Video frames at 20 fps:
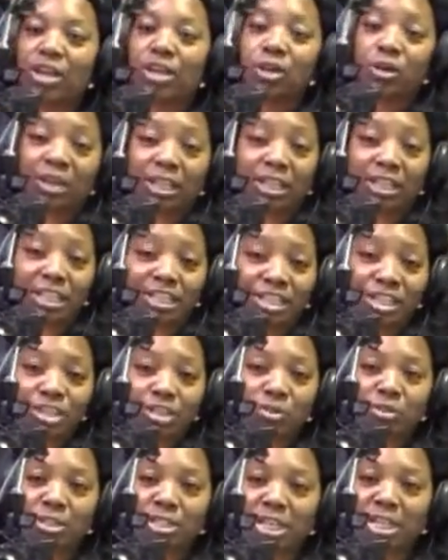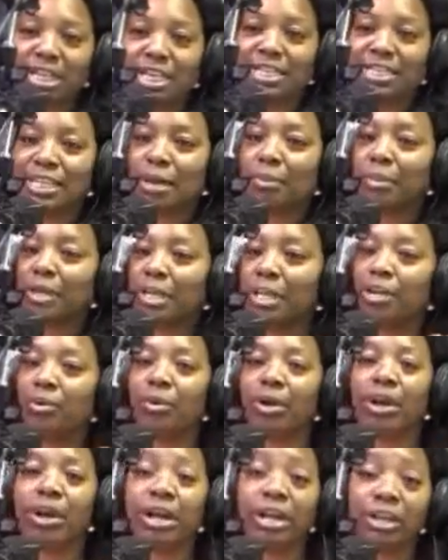You can listen to us anytime and
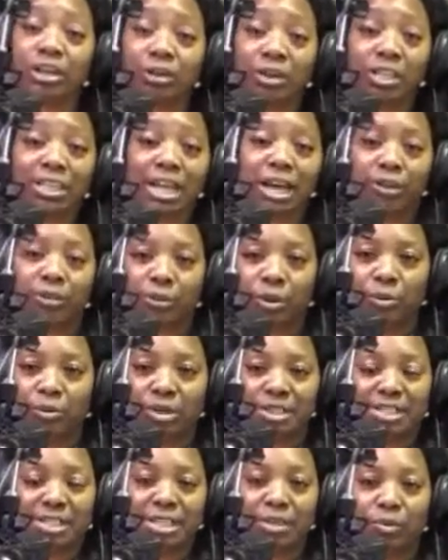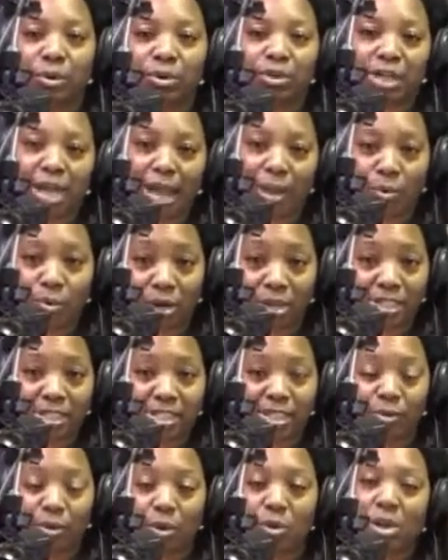anywhere and you can dial
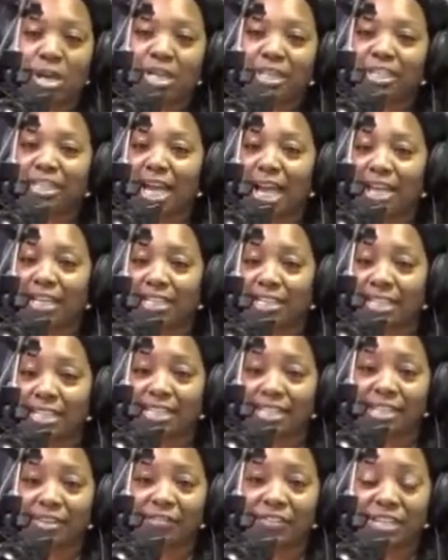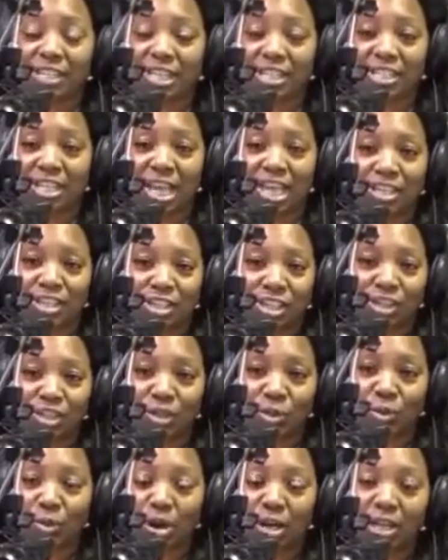310-910-9676
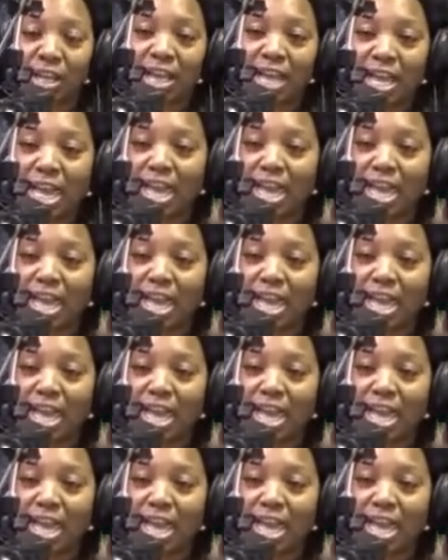extension 1